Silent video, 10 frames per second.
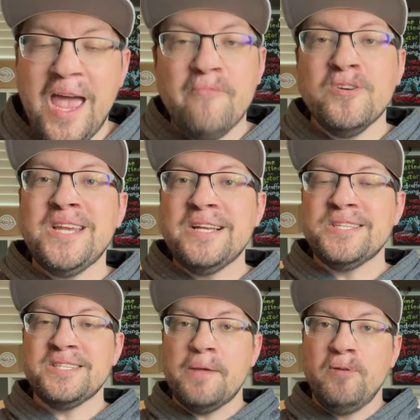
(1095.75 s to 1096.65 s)
Every day
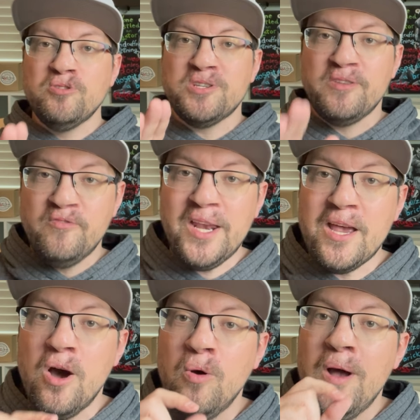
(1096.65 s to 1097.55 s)
since I posted the
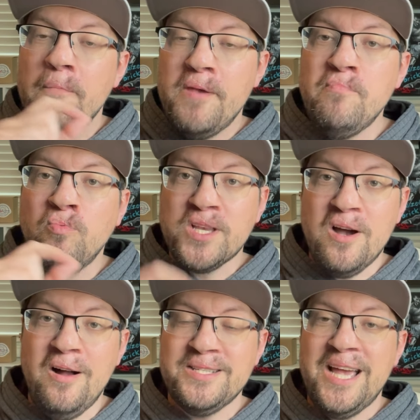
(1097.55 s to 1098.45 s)
video, people would
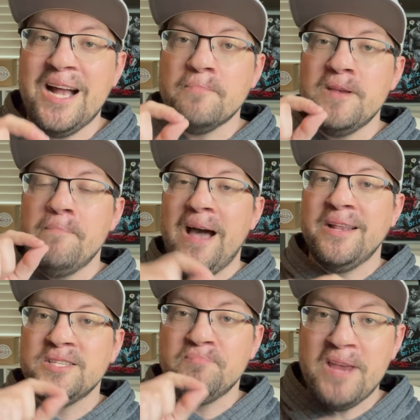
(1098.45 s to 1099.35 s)
contact me about
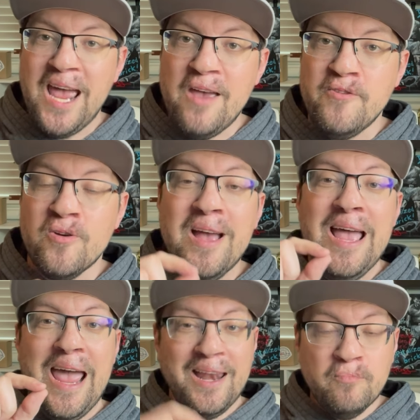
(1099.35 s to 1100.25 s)
his behavior,
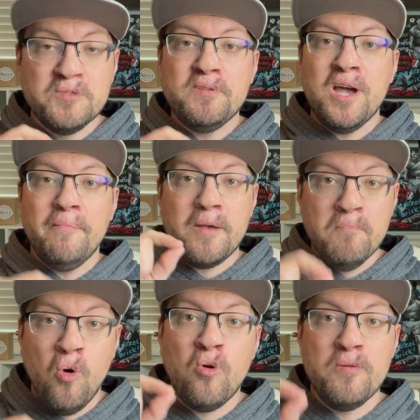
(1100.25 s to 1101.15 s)
and it was becoming
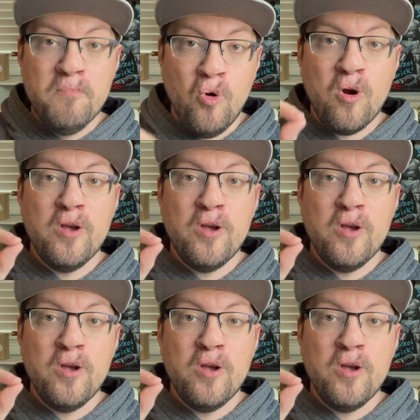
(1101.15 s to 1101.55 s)
more and more